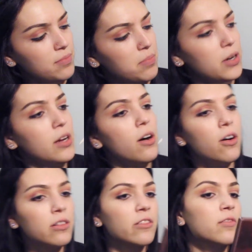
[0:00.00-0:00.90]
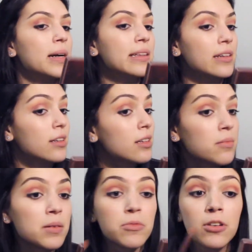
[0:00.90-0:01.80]
put it all over my lid a little
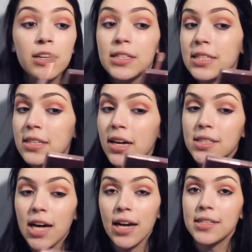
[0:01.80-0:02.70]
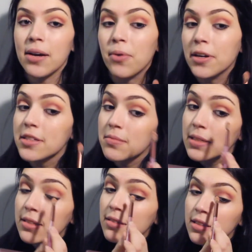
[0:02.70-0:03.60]
bit more because it's not as high as I want it to
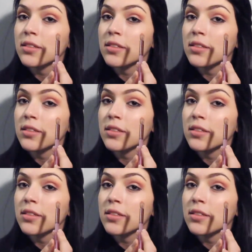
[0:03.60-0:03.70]
be.